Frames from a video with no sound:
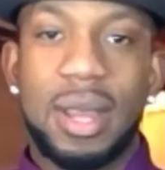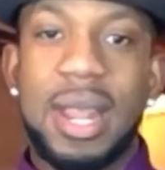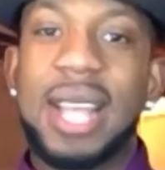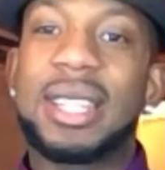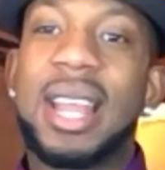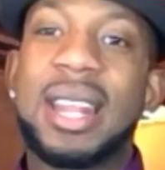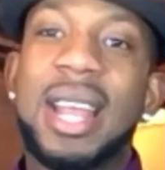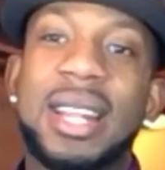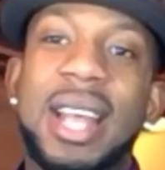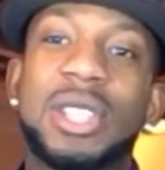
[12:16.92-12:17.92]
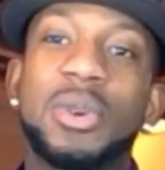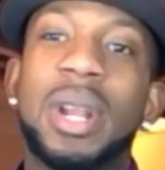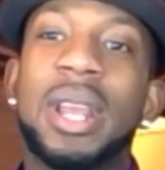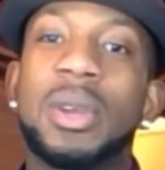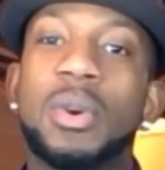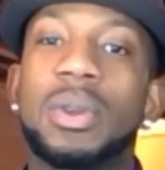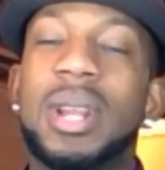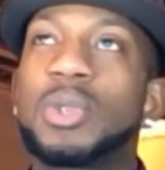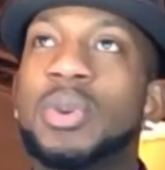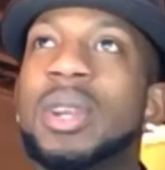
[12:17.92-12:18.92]
that's
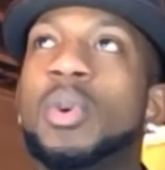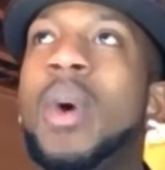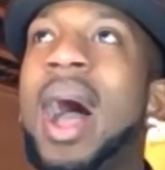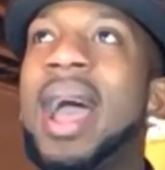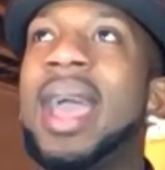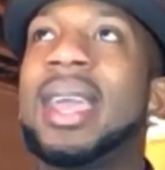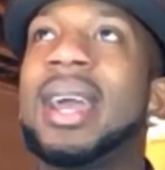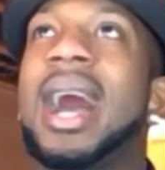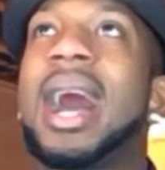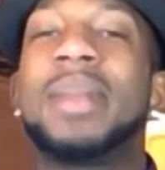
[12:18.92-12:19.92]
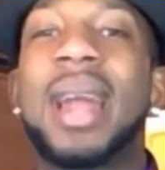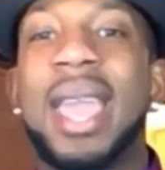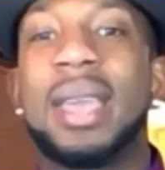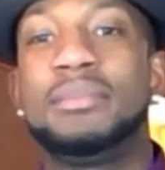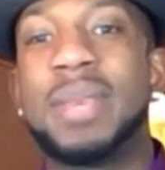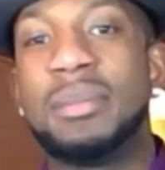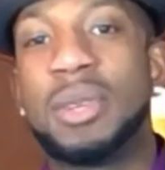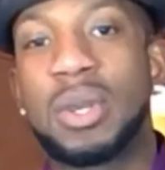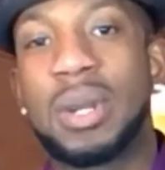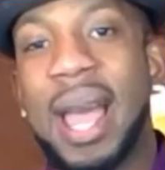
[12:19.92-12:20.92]
really why I'm like be able
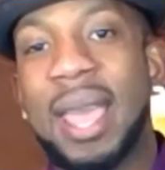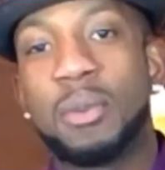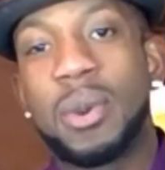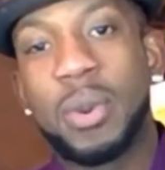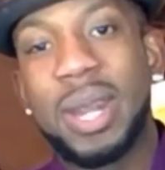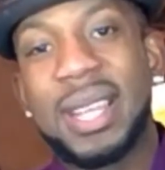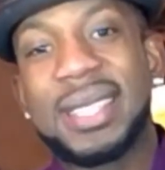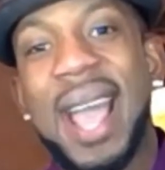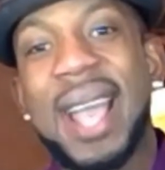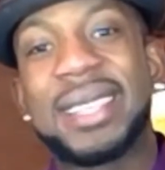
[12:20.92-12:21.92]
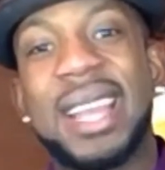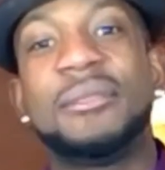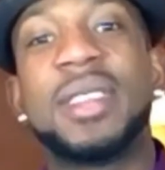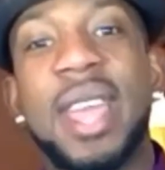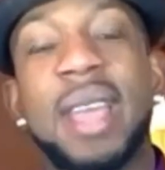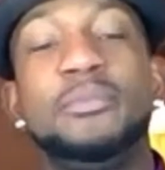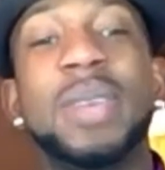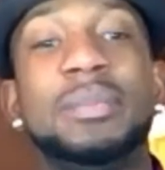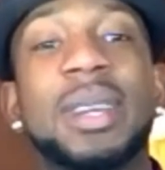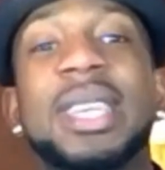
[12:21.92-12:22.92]
to like with these guys every day, and
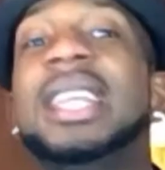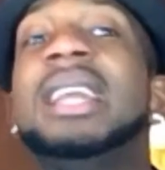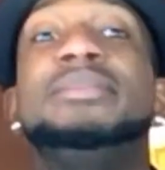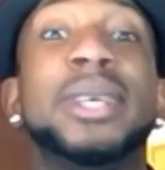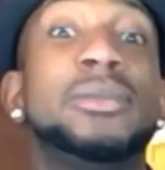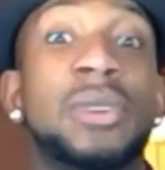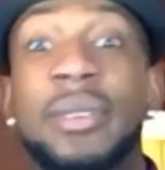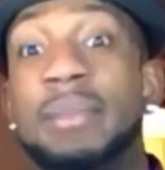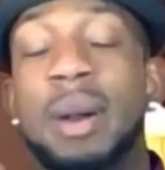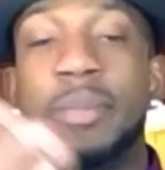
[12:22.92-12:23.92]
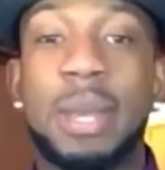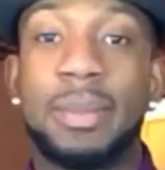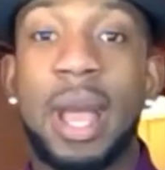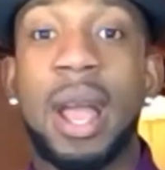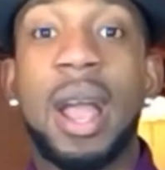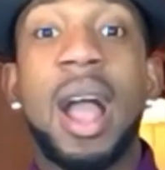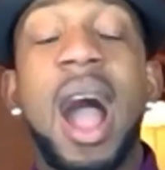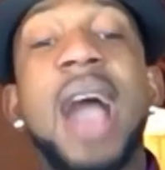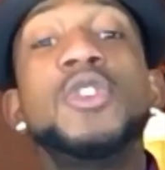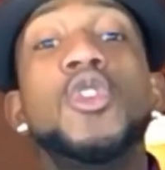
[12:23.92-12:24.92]
people kill themselves over them. My people
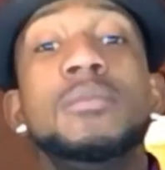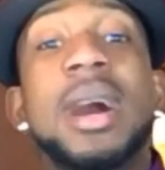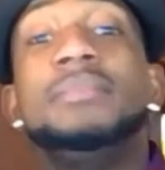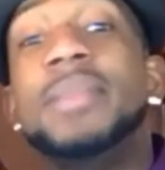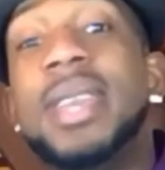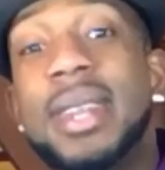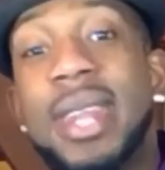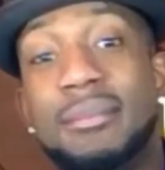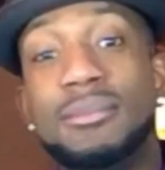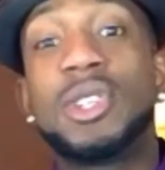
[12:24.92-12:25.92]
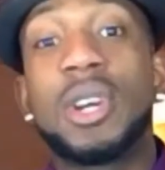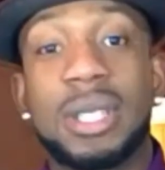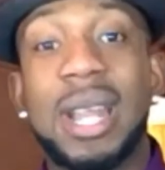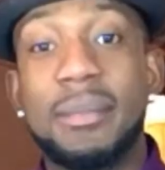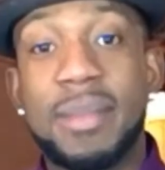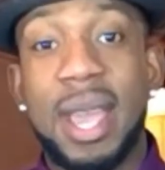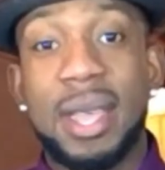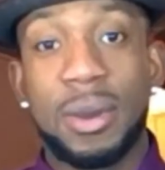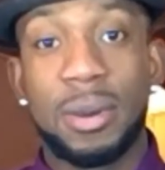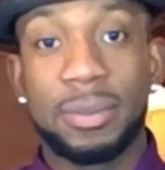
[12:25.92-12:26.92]
are human being, them just like me and you.